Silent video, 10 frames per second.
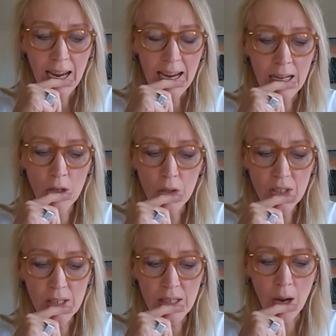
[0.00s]
It looks
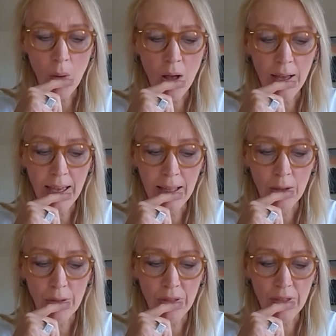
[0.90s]
as though our
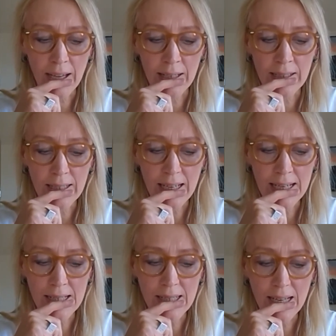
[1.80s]
health
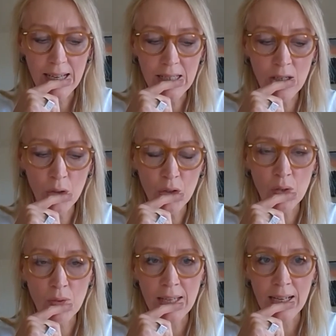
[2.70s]
is not as
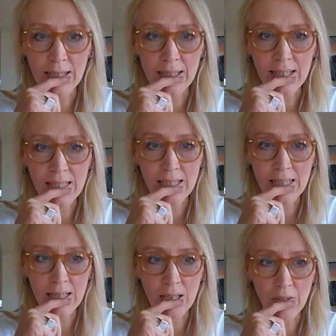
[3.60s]
resilient as it
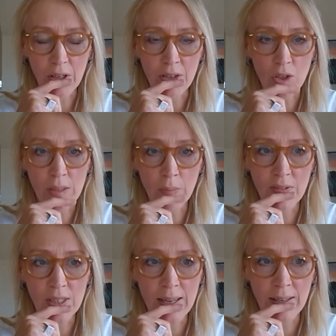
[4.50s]
is in other countries, and we've
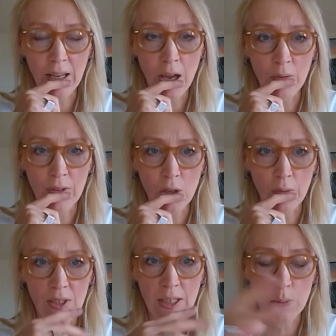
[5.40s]
seen COVID
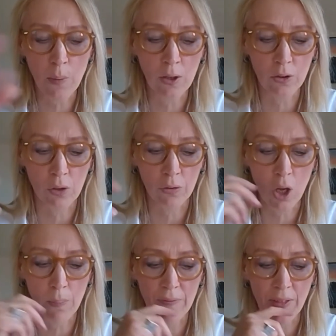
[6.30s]
obviously sprinkled on
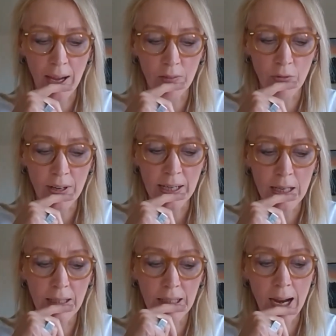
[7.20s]
top of that,
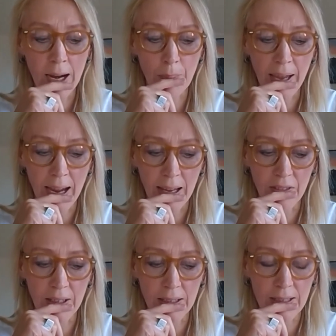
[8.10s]
really laying bare
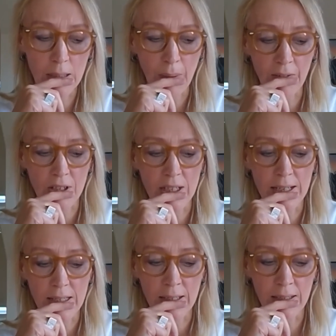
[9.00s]
the
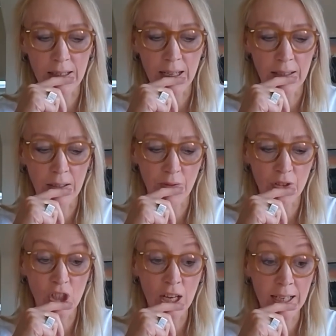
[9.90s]
disparities and the
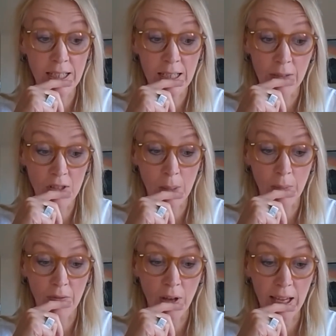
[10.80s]
fragility of some
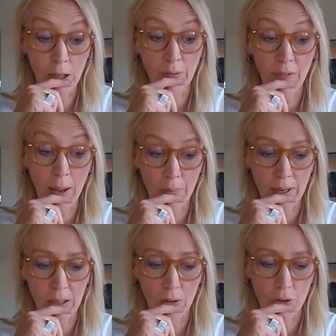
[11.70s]
of our health
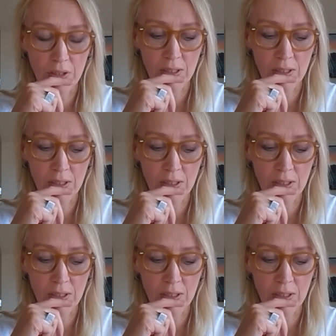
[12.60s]
fabric across the